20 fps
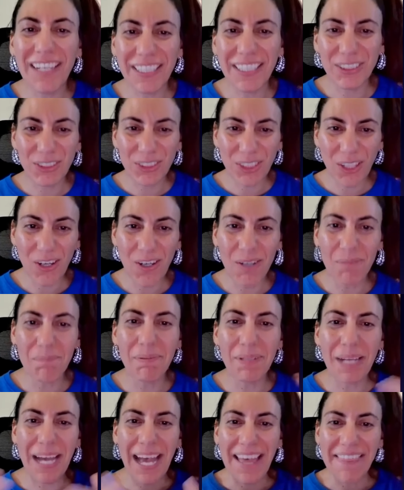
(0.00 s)
shop
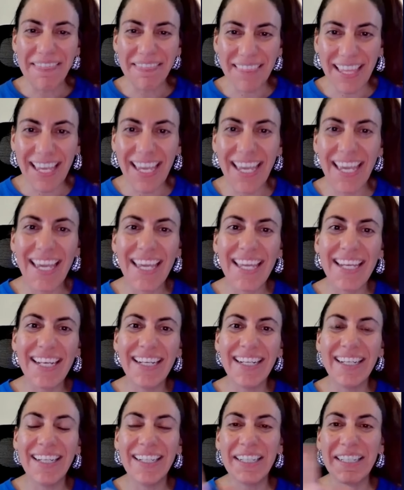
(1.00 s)
and
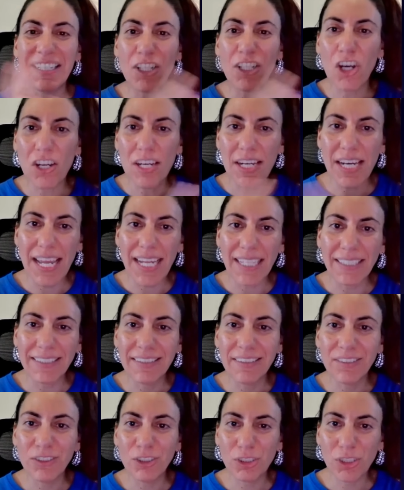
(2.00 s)
then connect
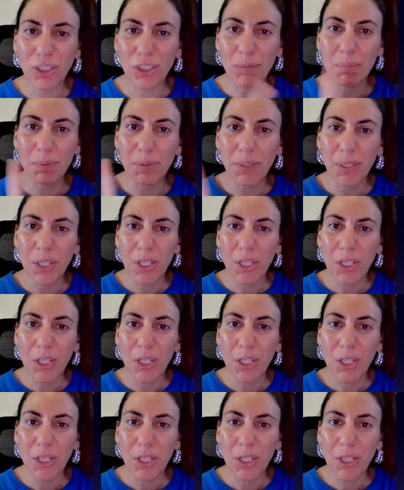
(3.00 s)
the shop